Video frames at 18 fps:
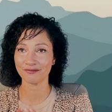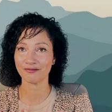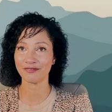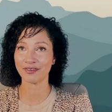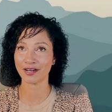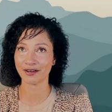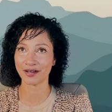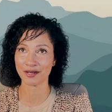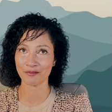
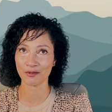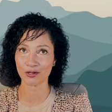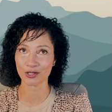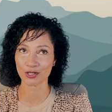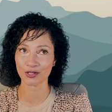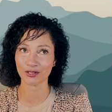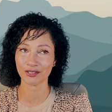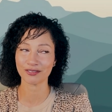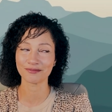very
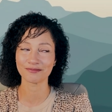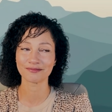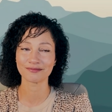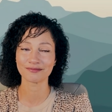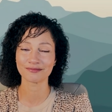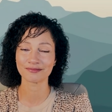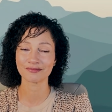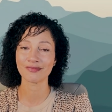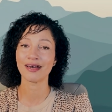emotional.
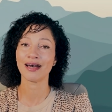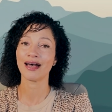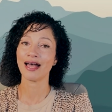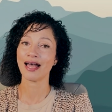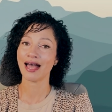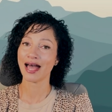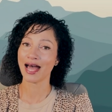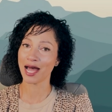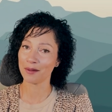
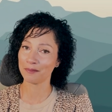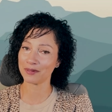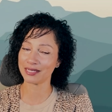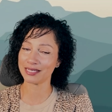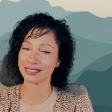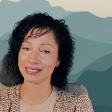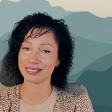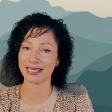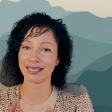Happy
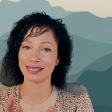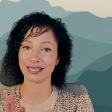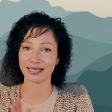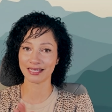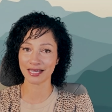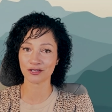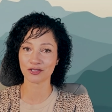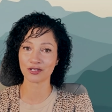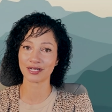to say that
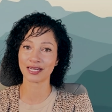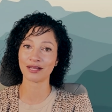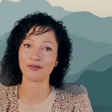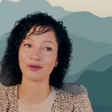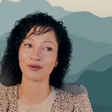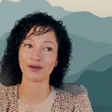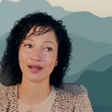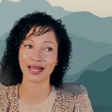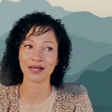yesterday we
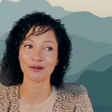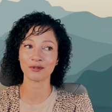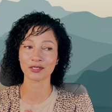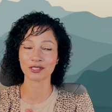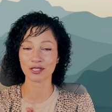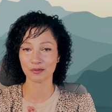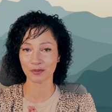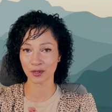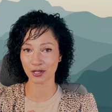were able
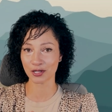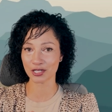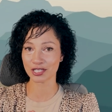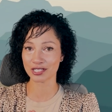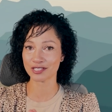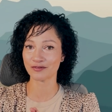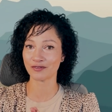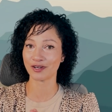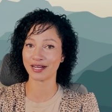to
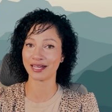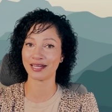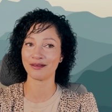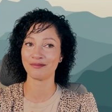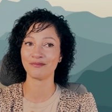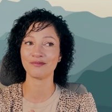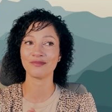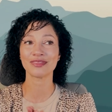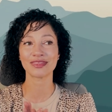purchase for
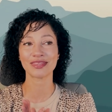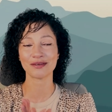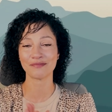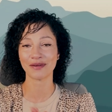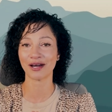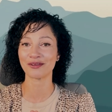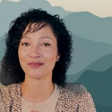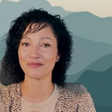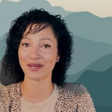him the
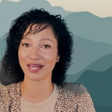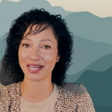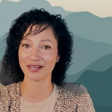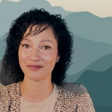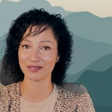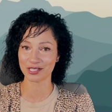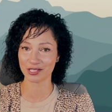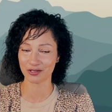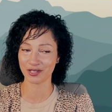mountain bike of
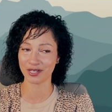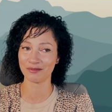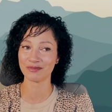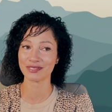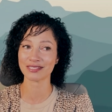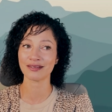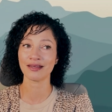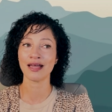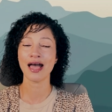his
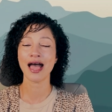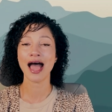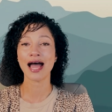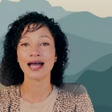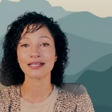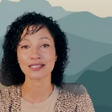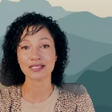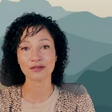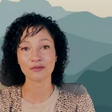dreams
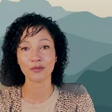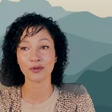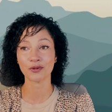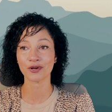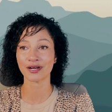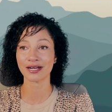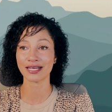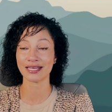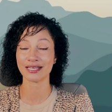and
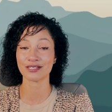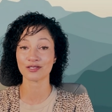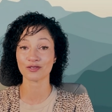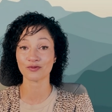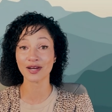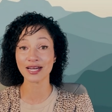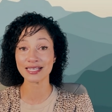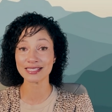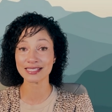support his
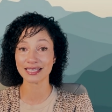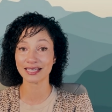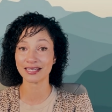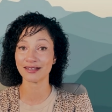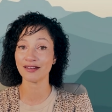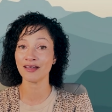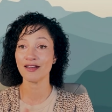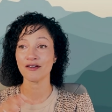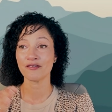
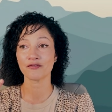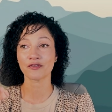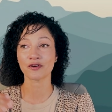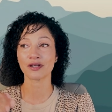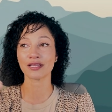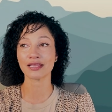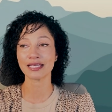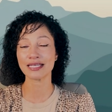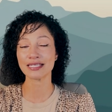racing for
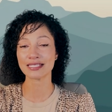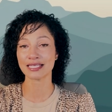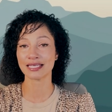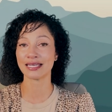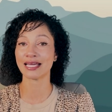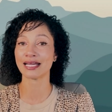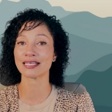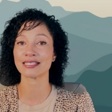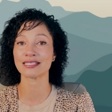at least the
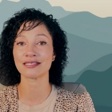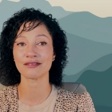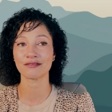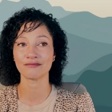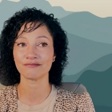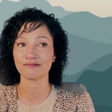next